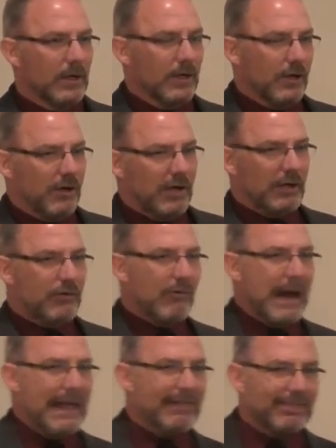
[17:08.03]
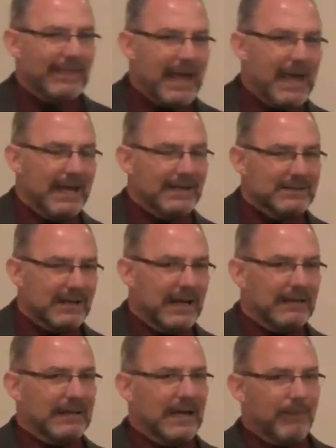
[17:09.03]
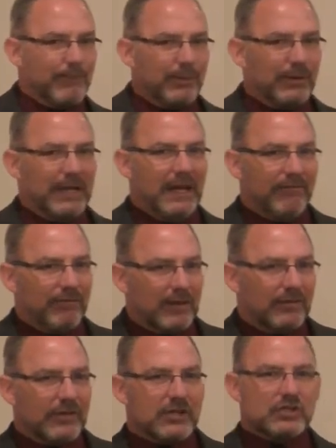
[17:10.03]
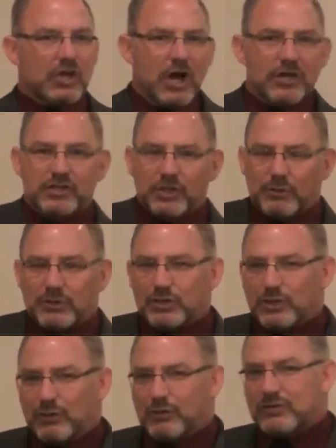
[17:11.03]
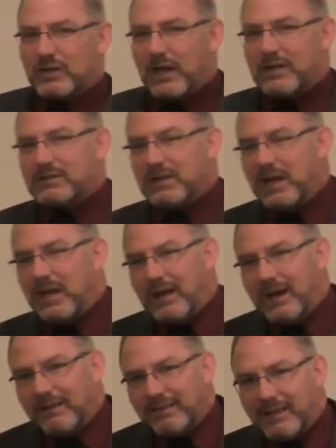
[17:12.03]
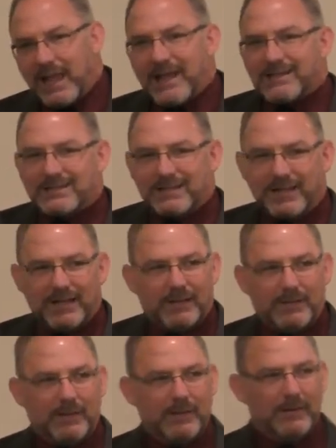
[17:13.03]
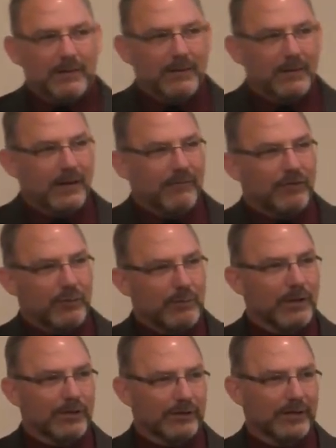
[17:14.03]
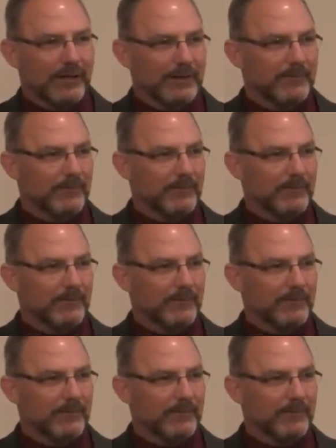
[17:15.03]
You did great things, and I, I believe that this also is used as a, a lesson of humility.